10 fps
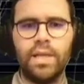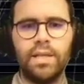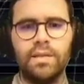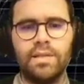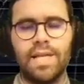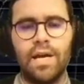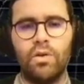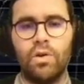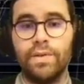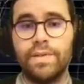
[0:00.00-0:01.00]
and it's now
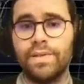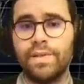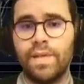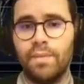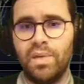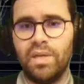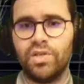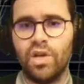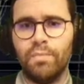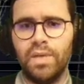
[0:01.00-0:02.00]
called Skipping
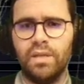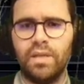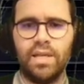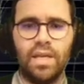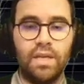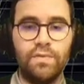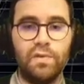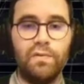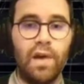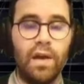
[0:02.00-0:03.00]
Shopping, and that gives you
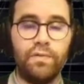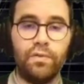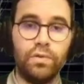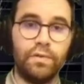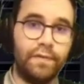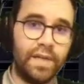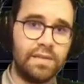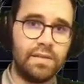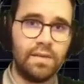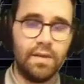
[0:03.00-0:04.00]
5 gold
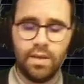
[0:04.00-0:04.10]
fixed.